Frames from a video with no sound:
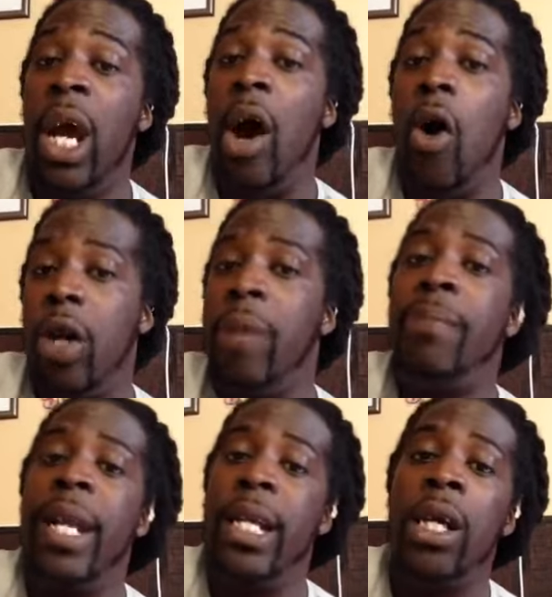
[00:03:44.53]
or
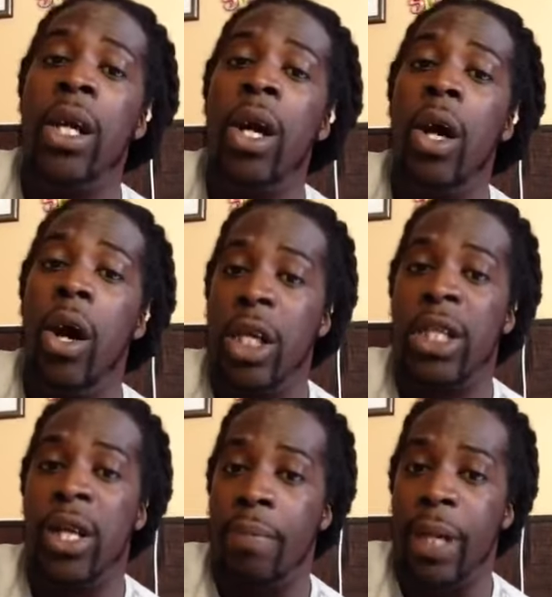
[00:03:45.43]
depending on the
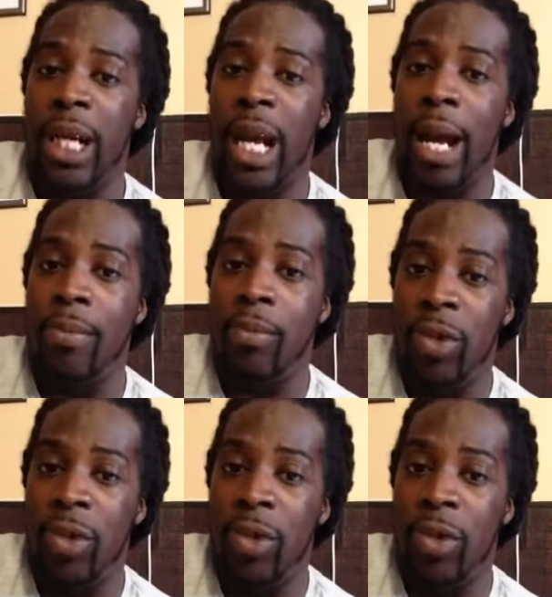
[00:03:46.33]
topic I'm